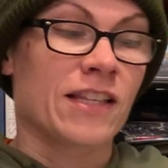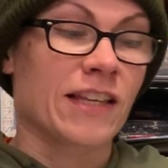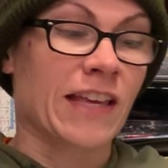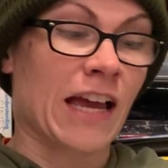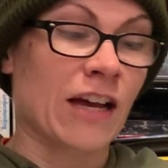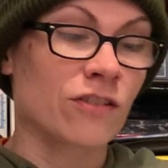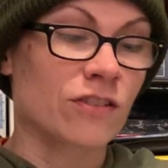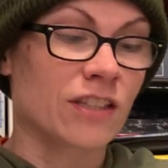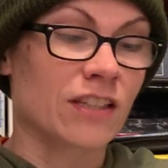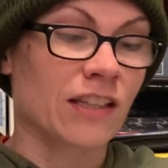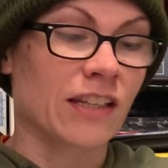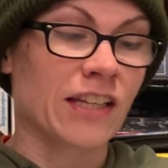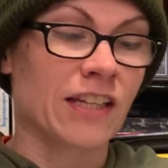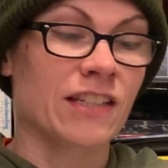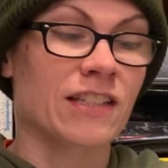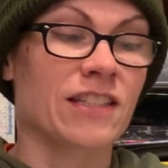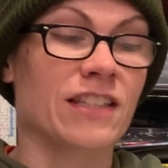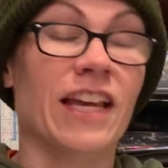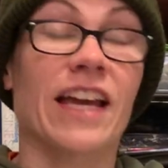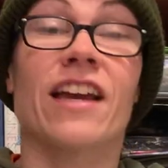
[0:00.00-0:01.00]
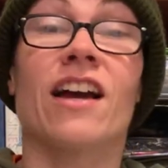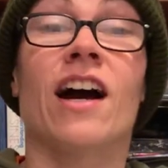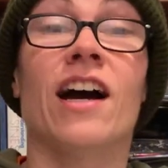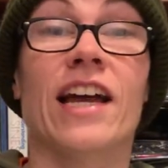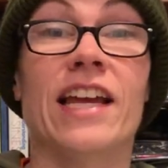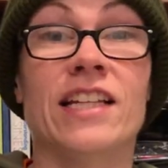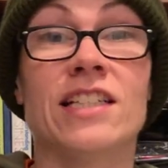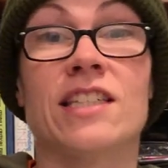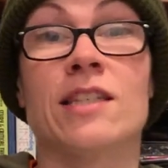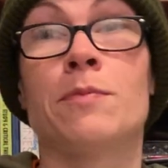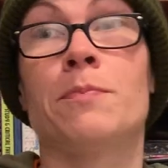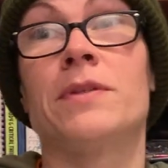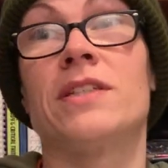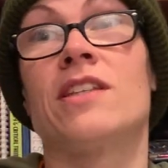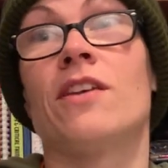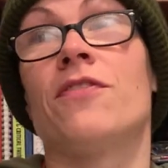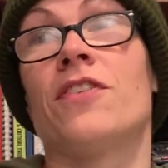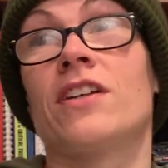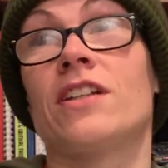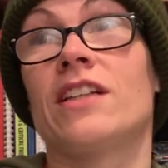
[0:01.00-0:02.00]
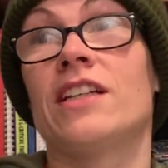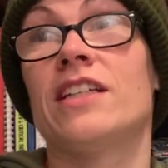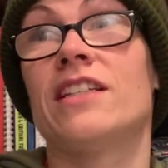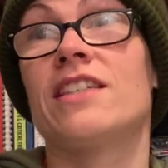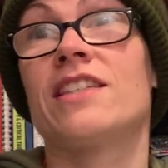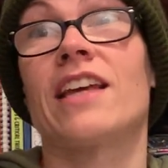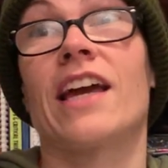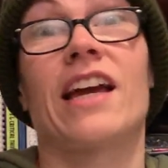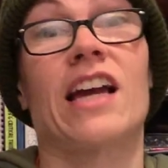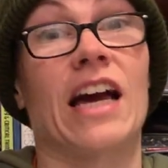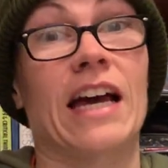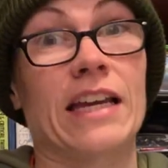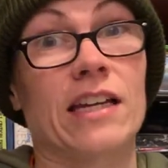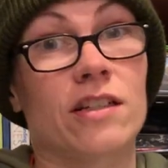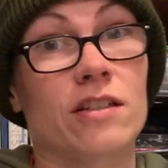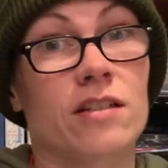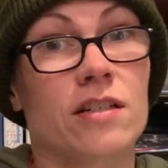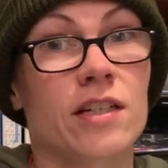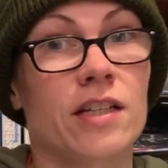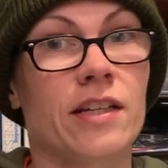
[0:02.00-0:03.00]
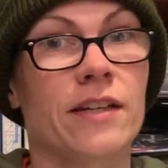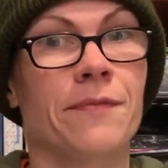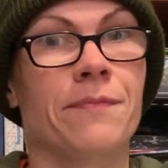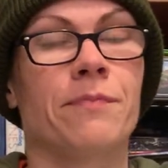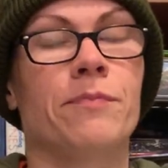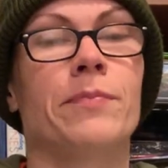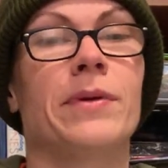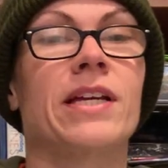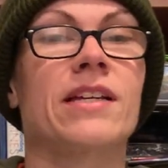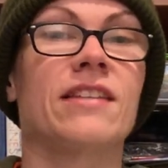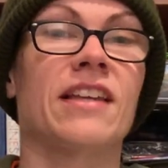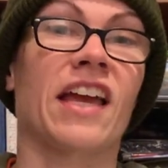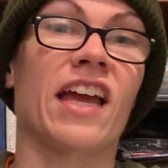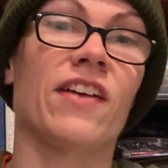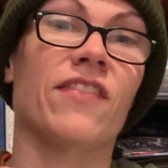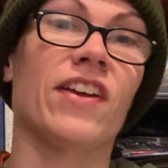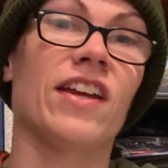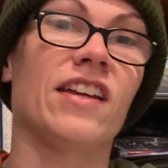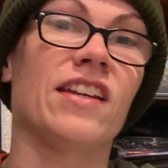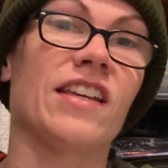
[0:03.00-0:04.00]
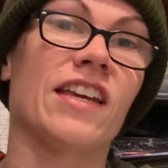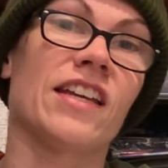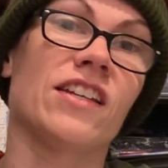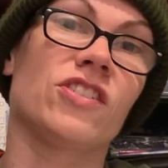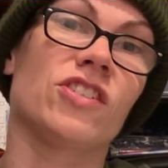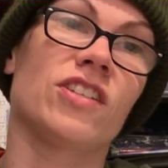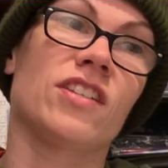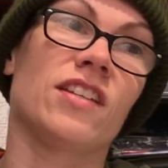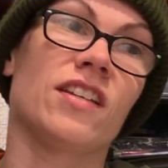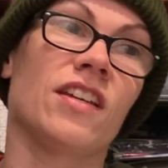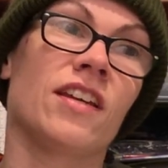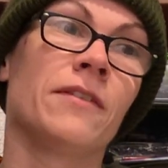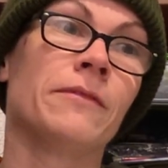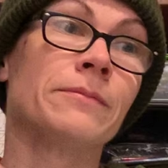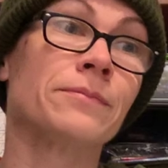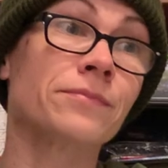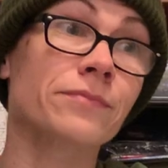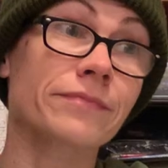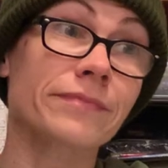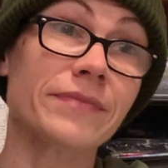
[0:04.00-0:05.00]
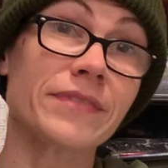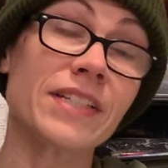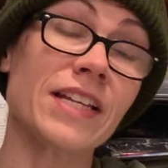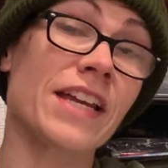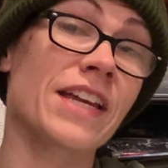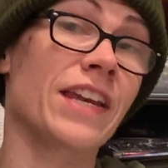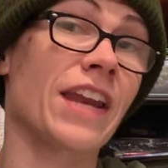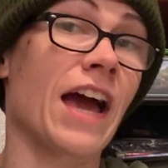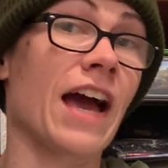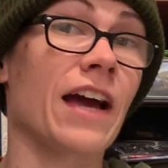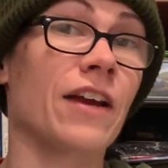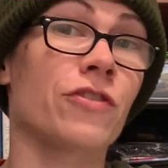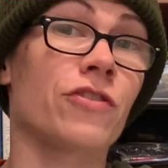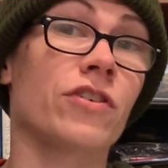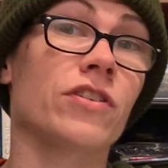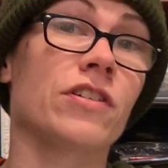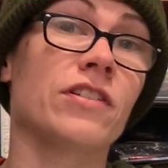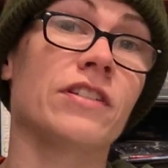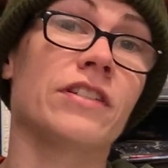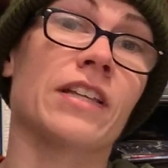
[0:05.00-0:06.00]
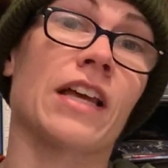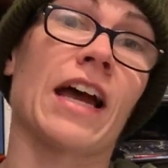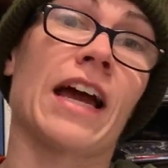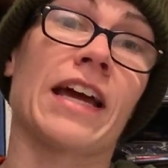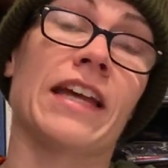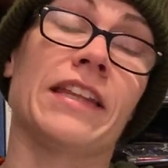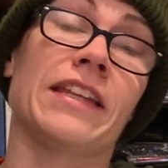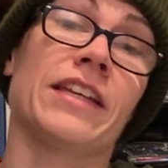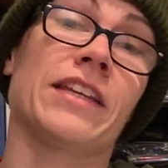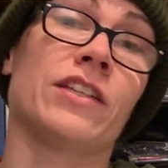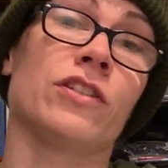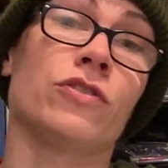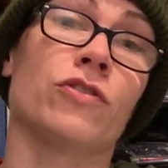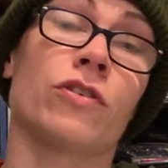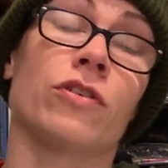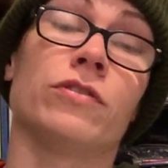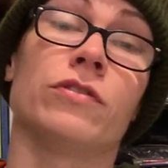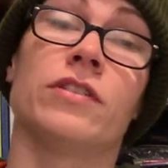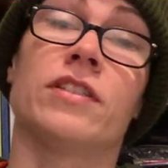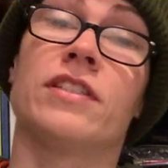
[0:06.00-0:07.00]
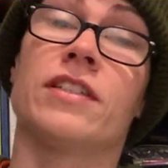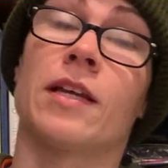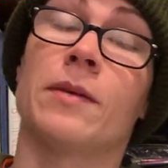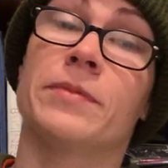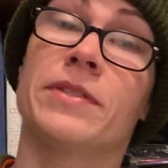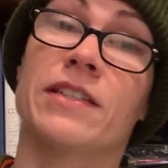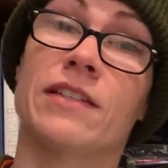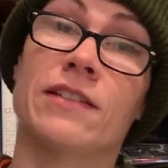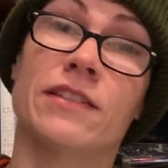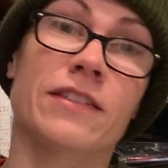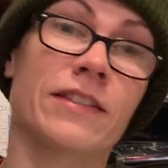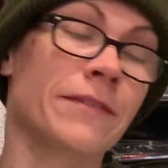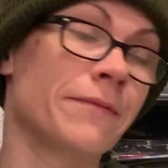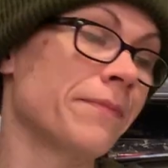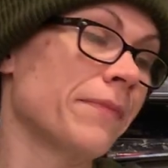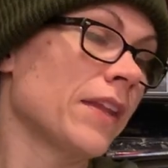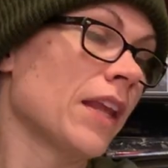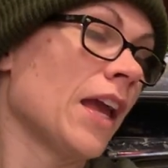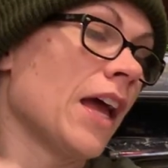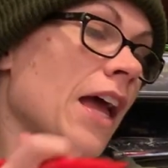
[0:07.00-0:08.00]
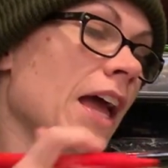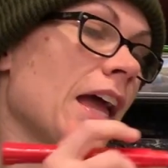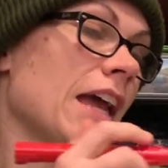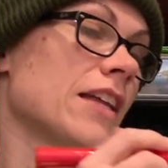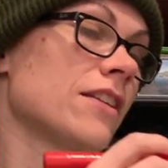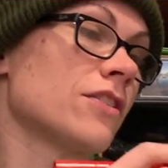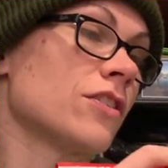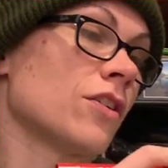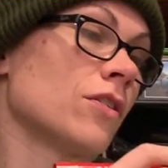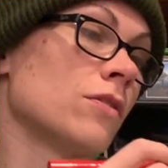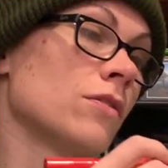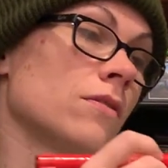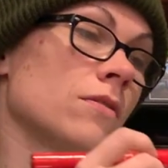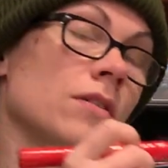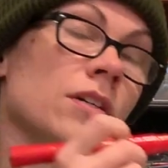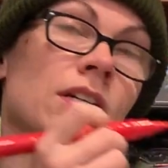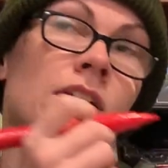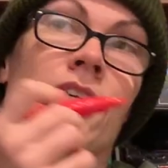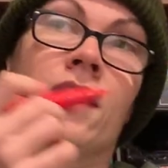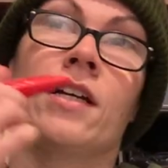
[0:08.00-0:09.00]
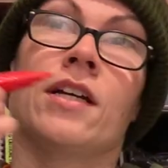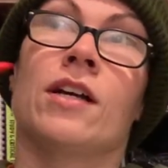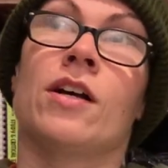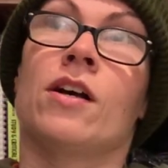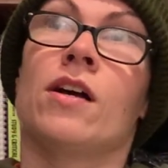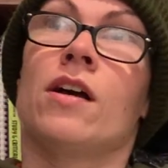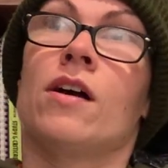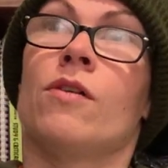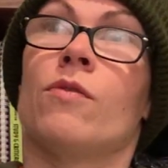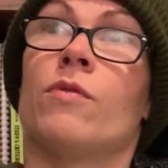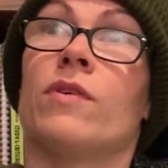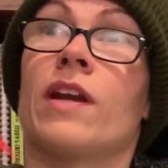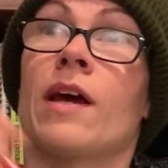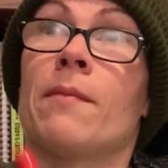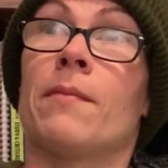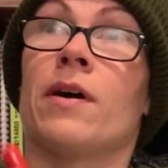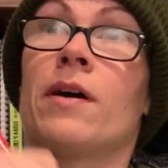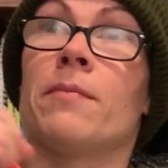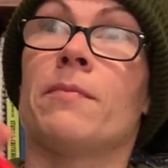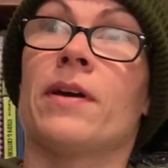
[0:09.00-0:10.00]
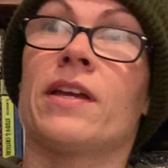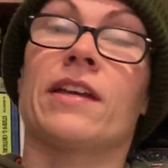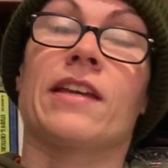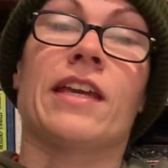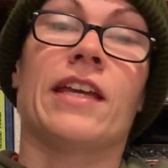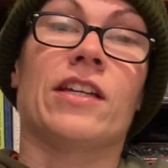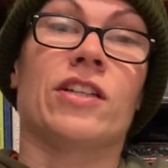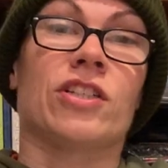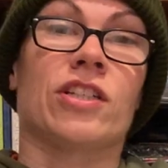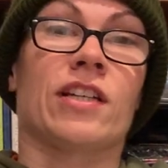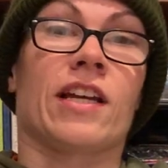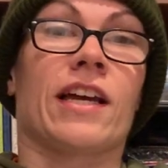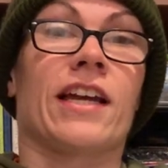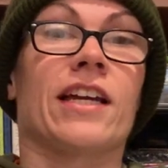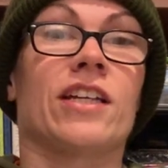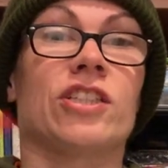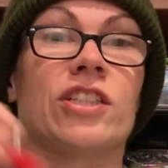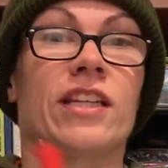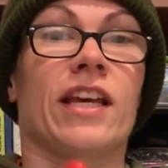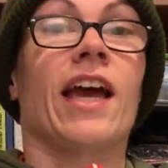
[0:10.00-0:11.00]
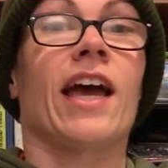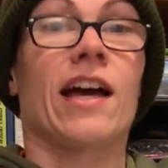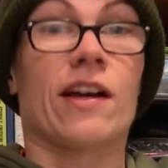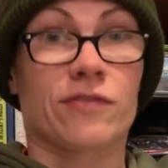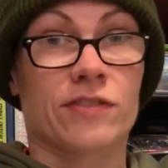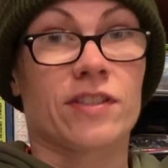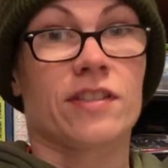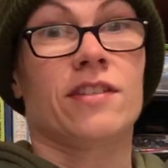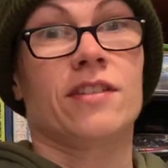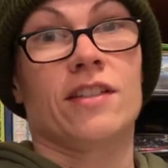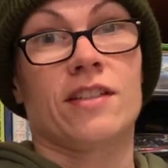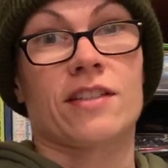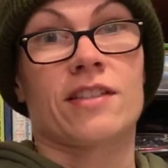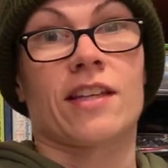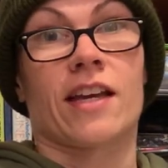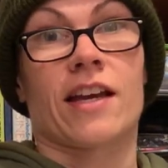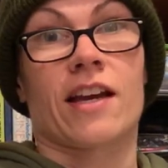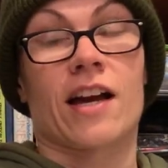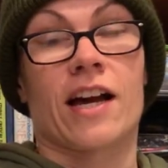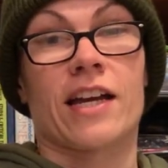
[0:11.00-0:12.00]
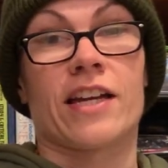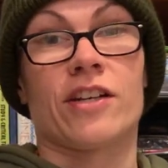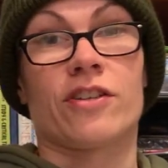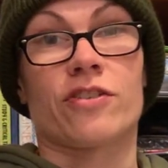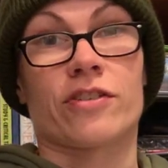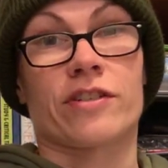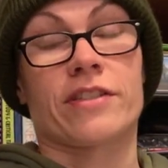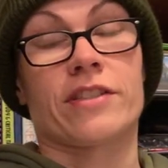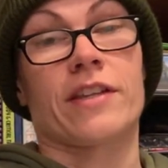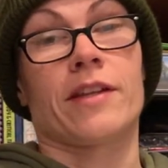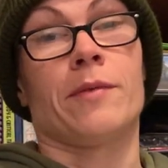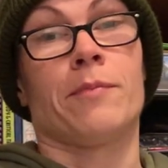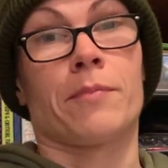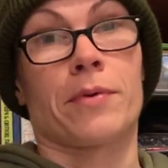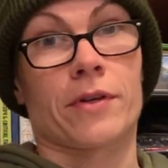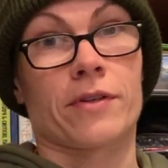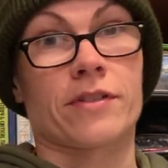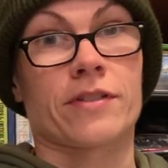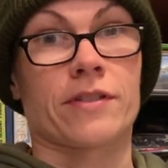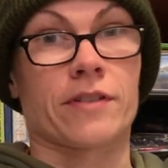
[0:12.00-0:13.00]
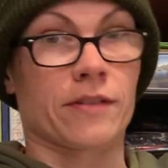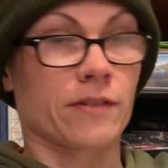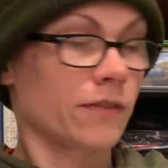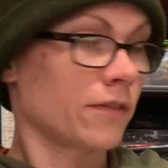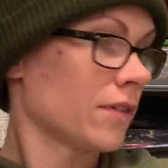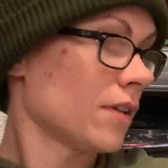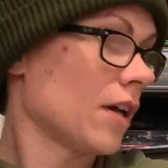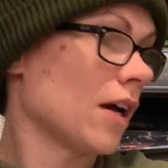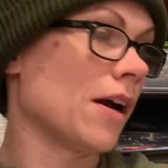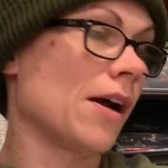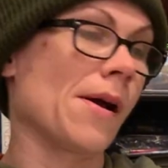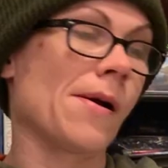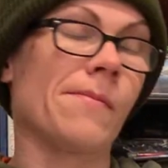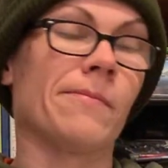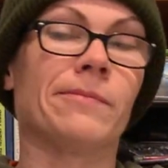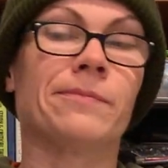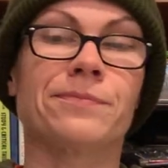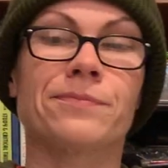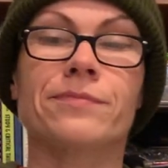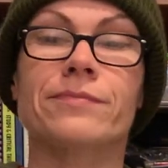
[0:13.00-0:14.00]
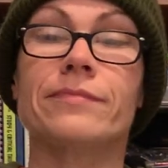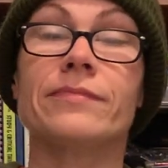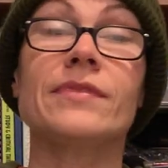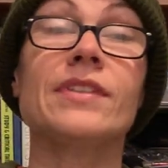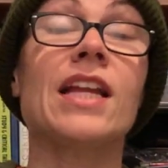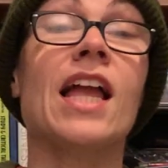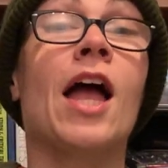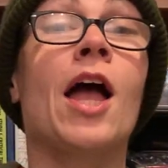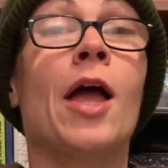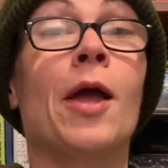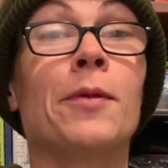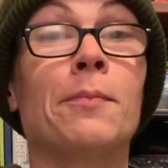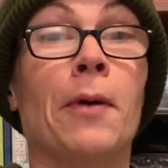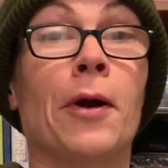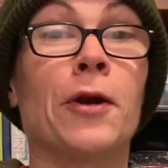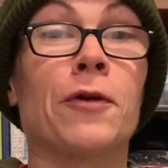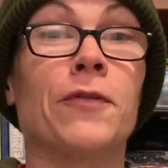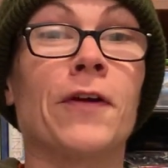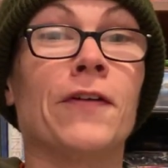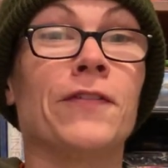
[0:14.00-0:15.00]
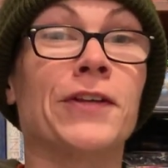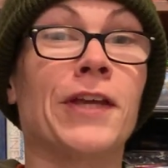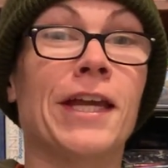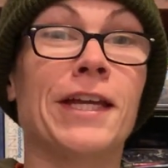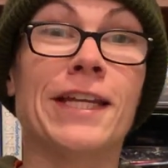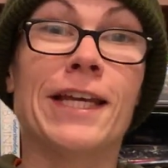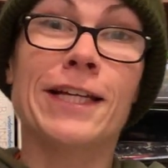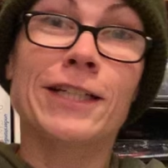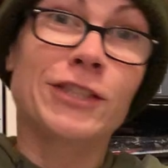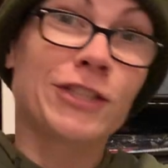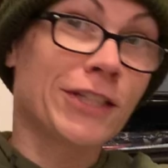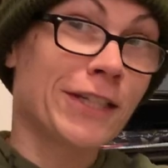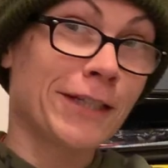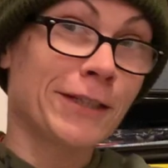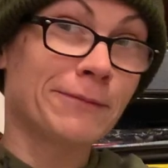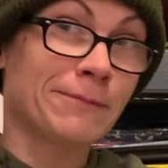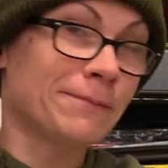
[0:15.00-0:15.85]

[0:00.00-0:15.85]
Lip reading: counseling, and specifically psychiatry, because I have ADHD, and Adderall is a highly controlled substance. And so when I'm on medication, I actually have to see a psychiatrist in person. Part of having ADHD,